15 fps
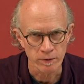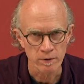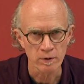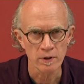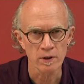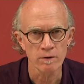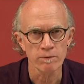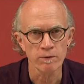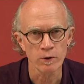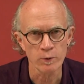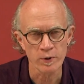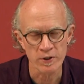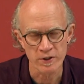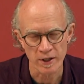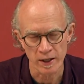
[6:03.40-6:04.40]
the
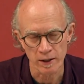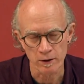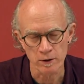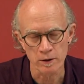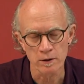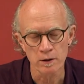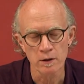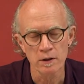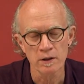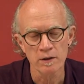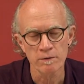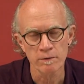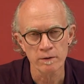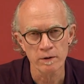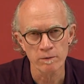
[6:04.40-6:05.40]
fluid cycle,
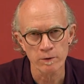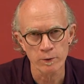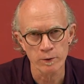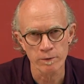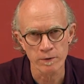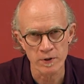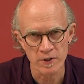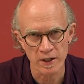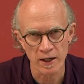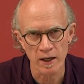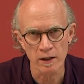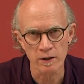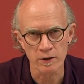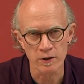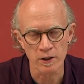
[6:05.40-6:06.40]
fluid
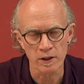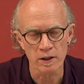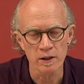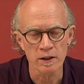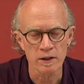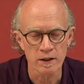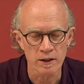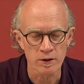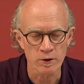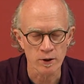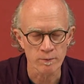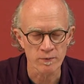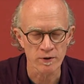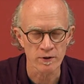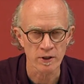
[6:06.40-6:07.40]
physiology, in
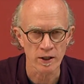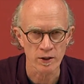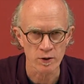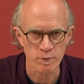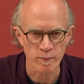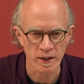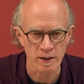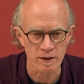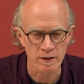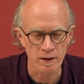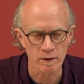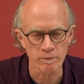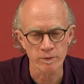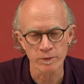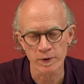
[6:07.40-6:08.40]
terms of Chinese
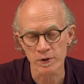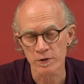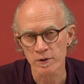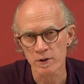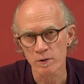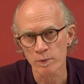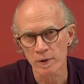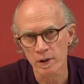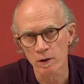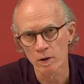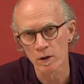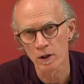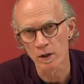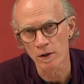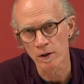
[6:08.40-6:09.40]
medicine. For instance, we
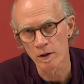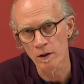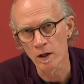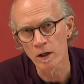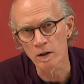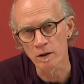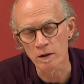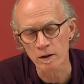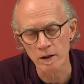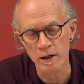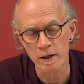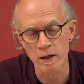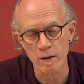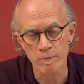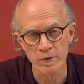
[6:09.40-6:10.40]
call the lung
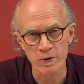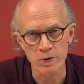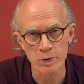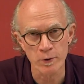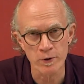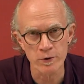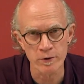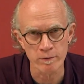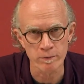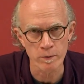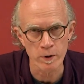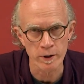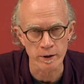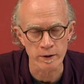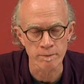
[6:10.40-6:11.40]
the upper source of
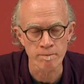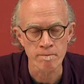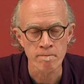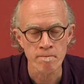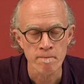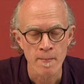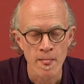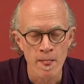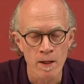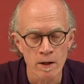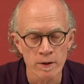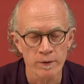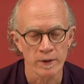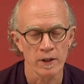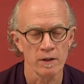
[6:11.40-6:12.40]
water,
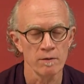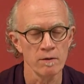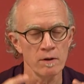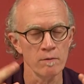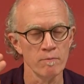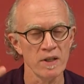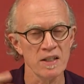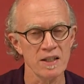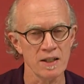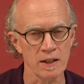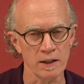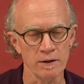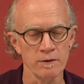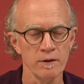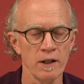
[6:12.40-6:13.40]
right?
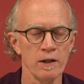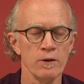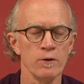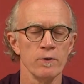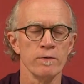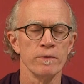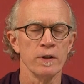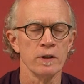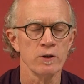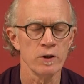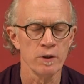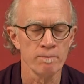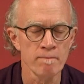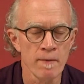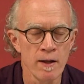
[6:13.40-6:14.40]
Misting, that whole function.